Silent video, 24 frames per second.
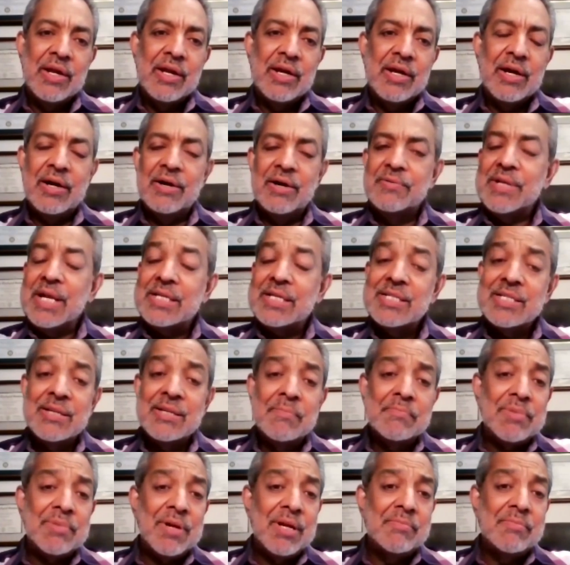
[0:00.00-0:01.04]
That
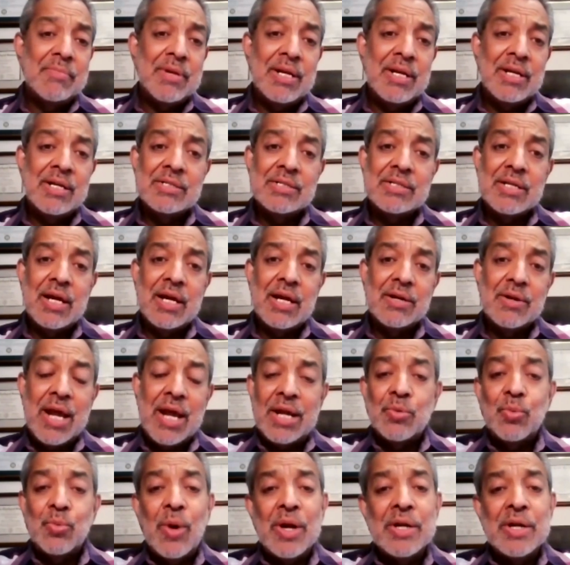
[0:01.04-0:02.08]
simply means that
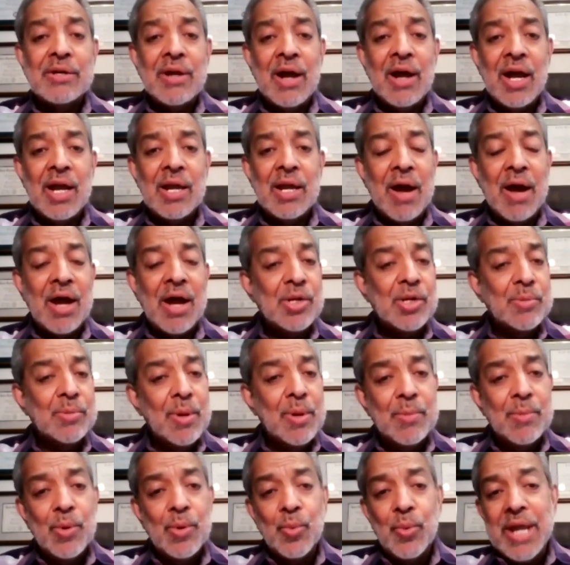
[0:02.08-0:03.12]
at one time, I
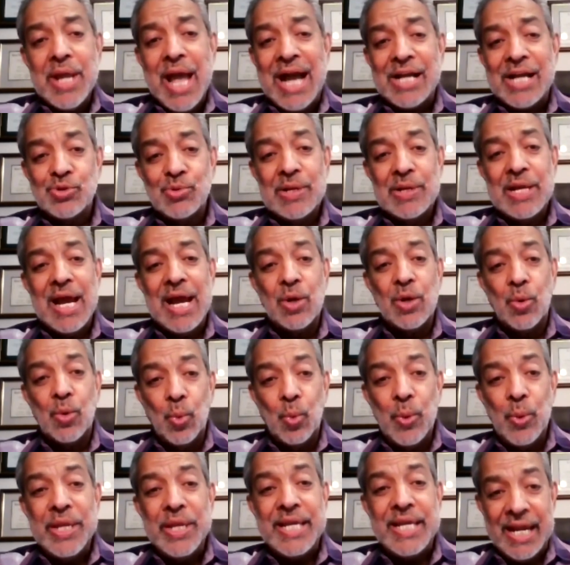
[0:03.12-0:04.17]
remember we actually had a
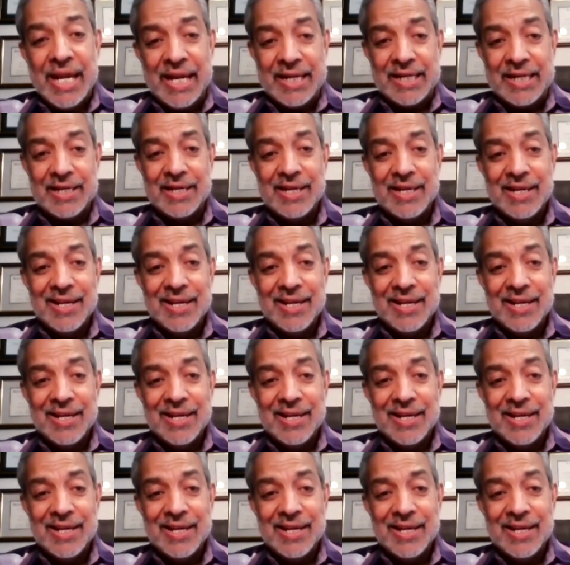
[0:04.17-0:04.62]
weekend.